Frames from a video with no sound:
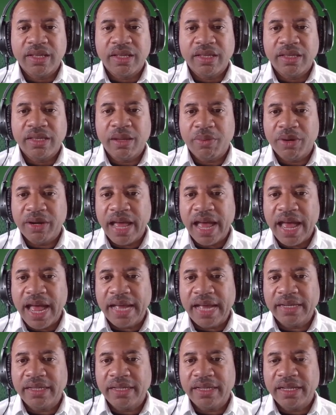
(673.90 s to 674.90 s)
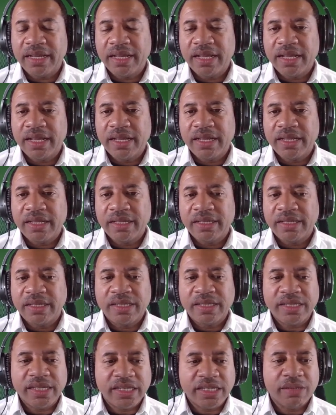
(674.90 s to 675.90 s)
Number 9,
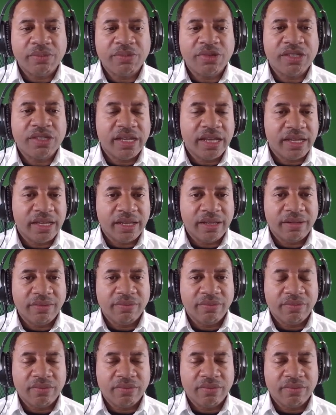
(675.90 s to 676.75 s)
systems thinking.